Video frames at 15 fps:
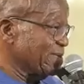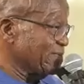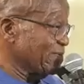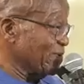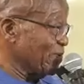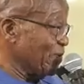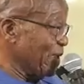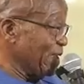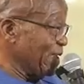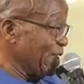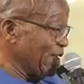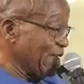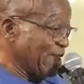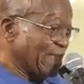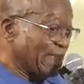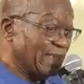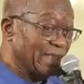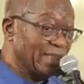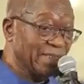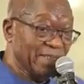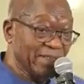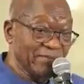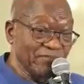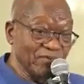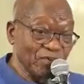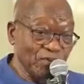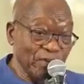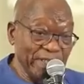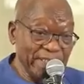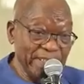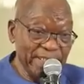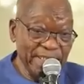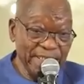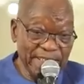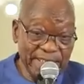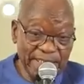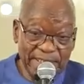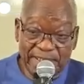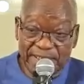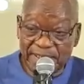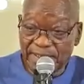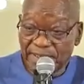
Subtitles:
Got one here, got one here.